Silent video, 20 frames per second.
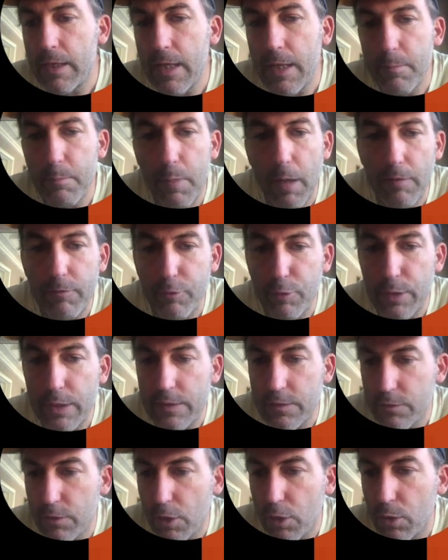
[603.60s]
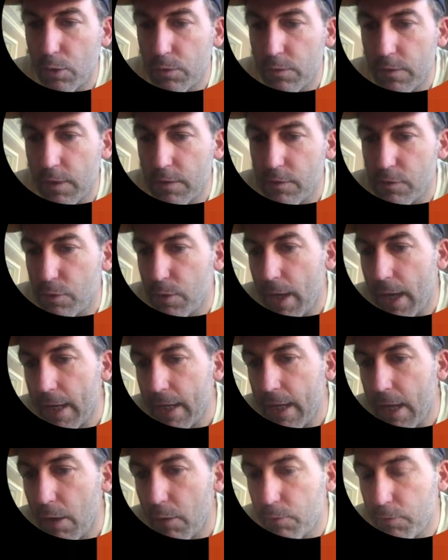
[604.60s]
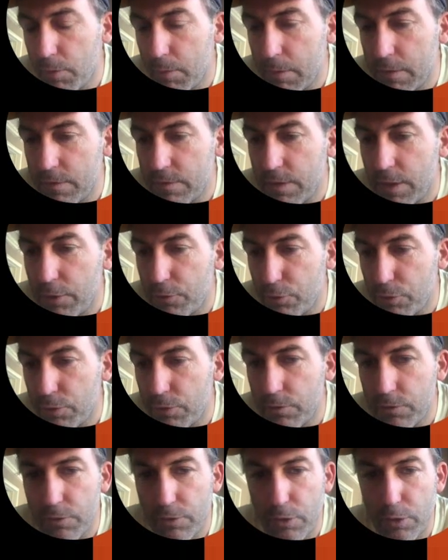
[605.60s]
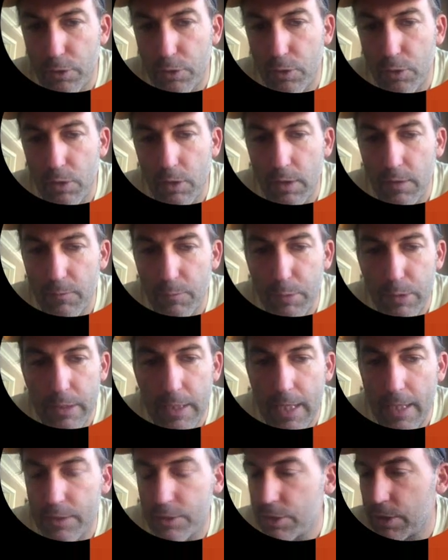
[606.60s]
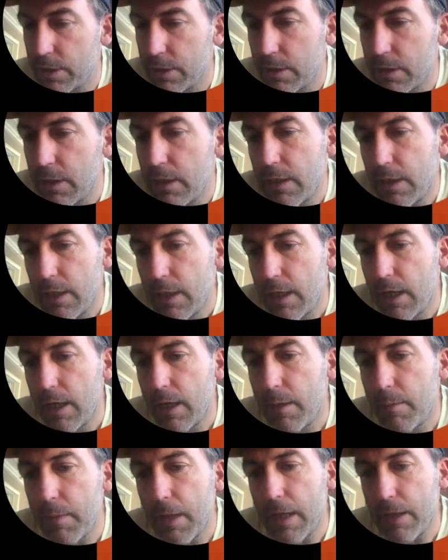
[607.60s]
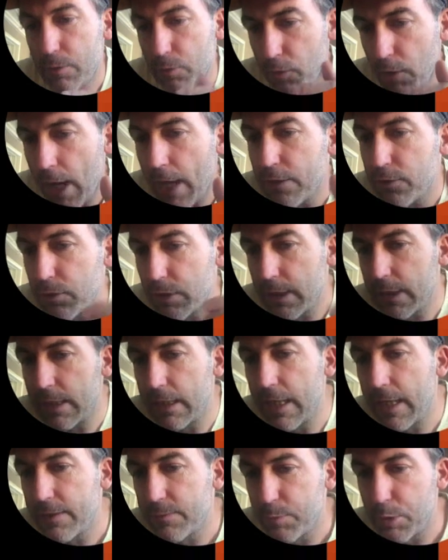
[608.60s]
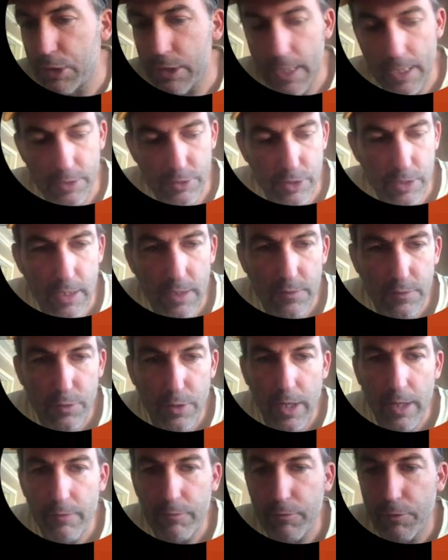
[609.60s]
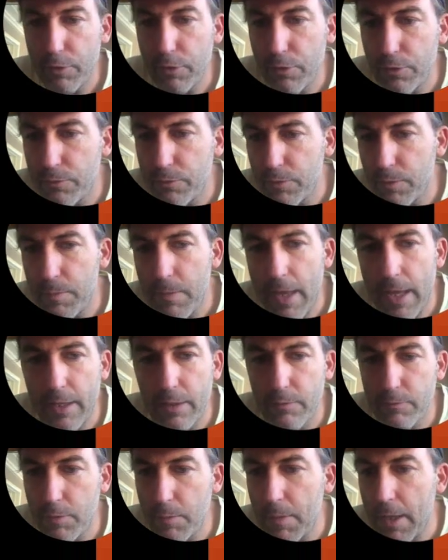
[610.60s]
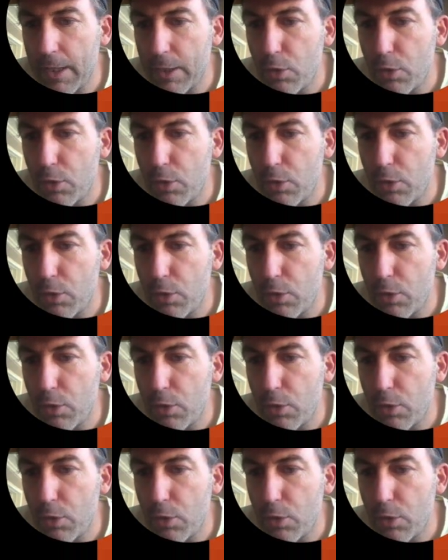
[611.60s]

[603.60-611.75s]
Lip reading: then buffering zones as you head out from a central circle of protection, and gradually less protection as you head further from that